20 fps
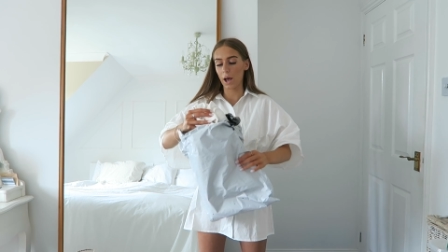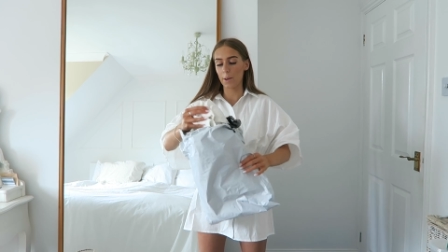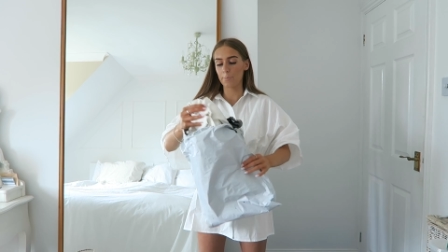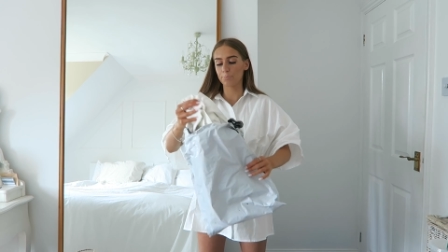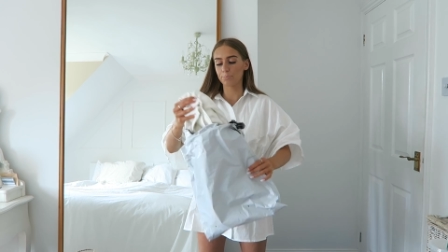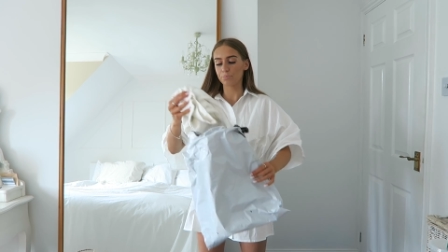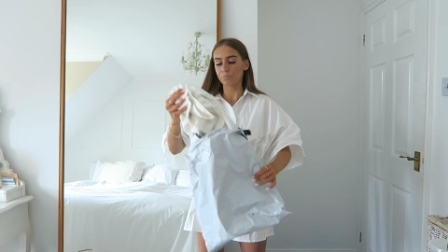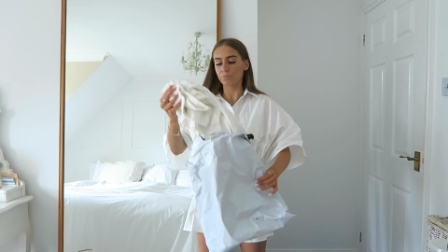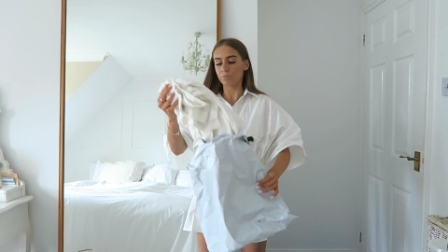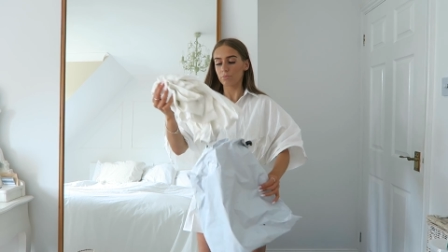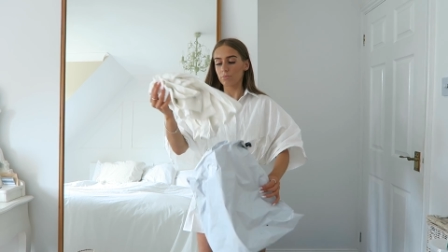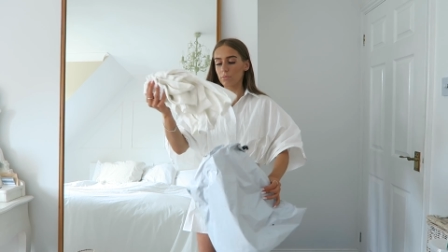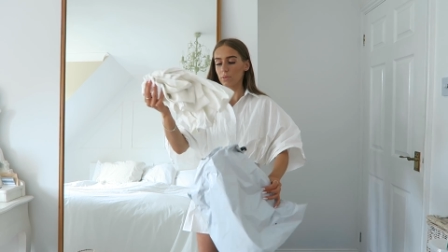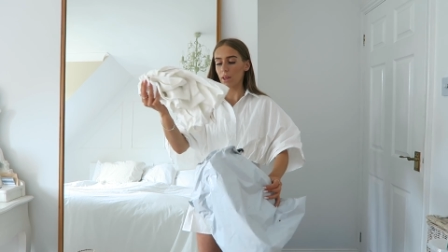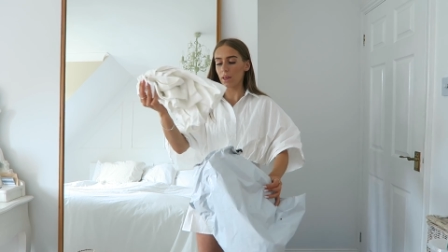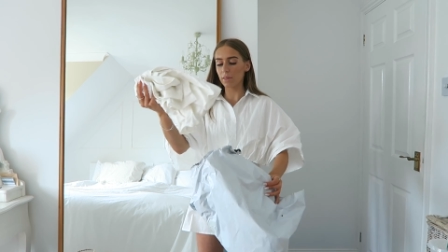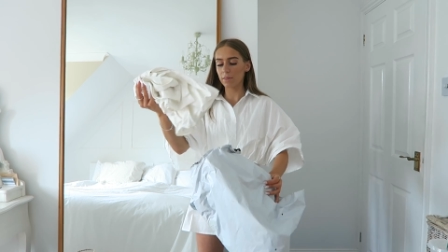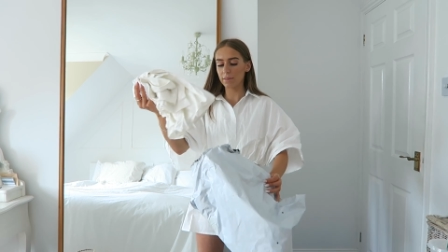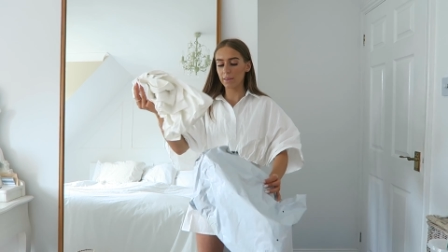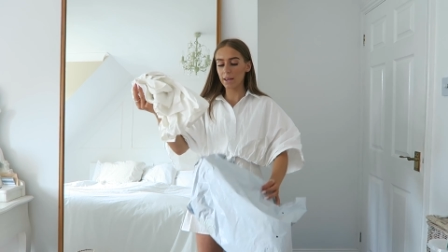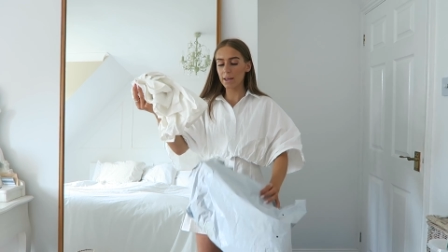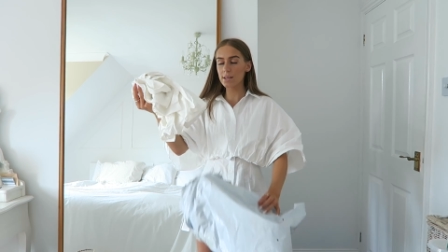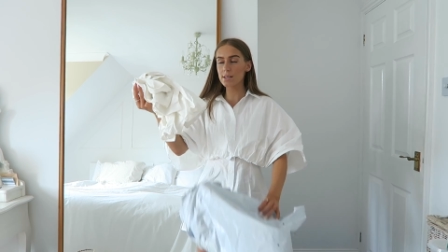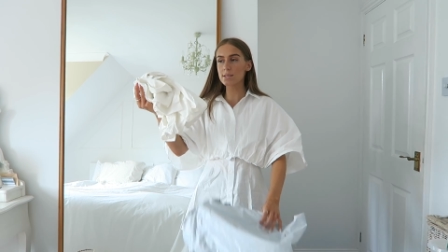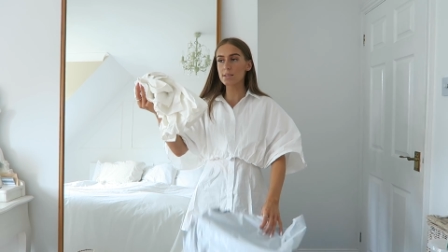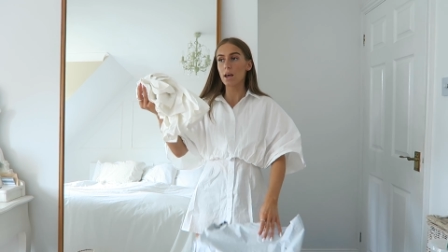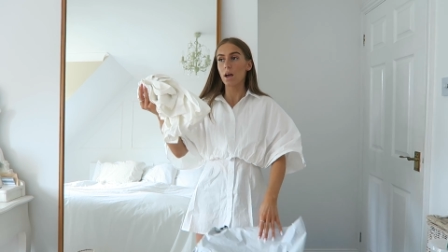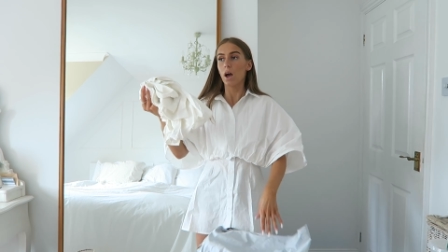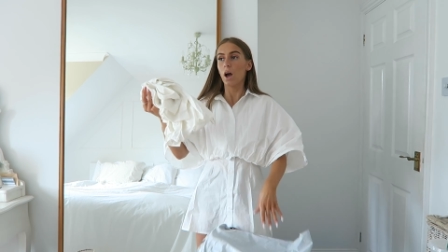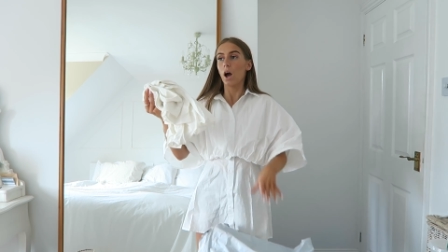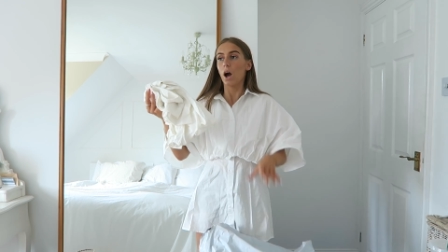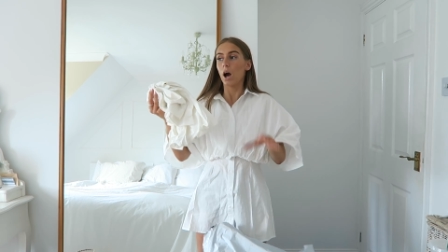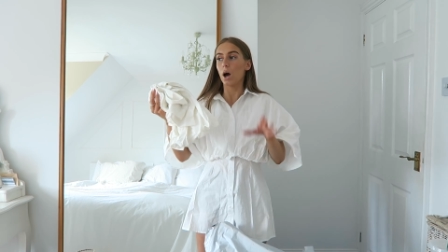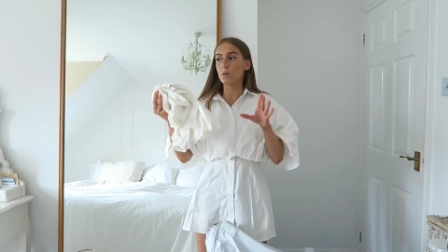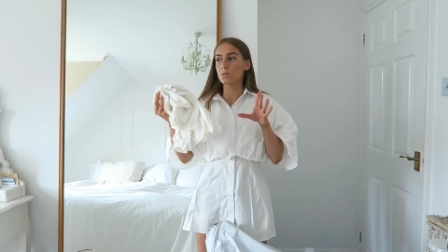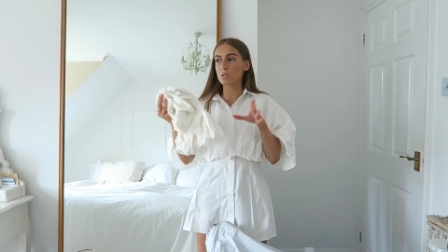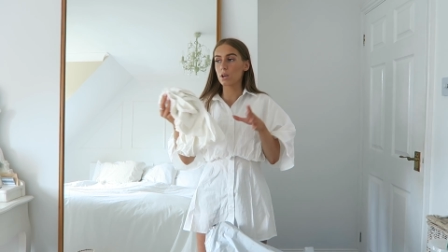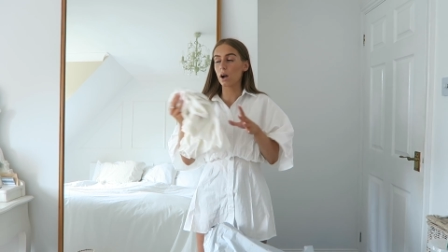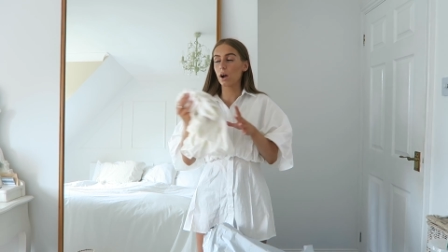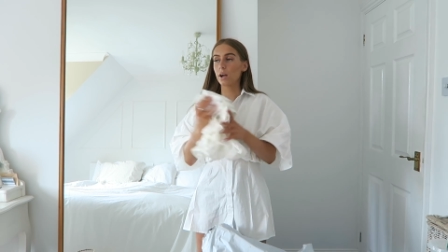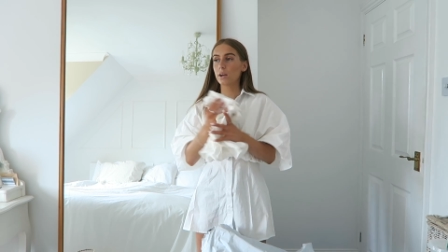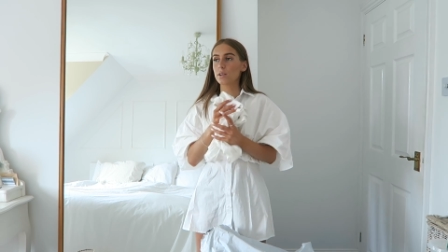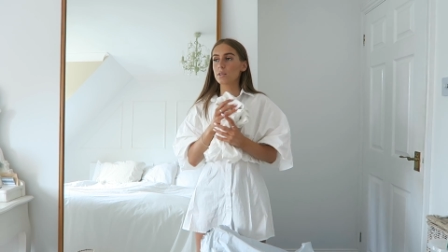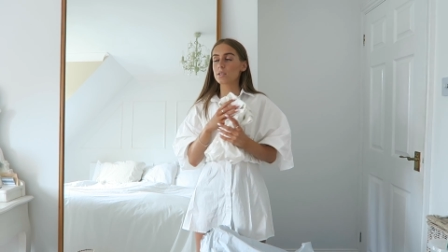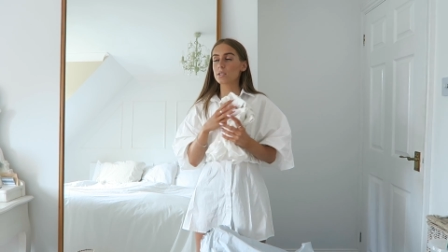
I was trying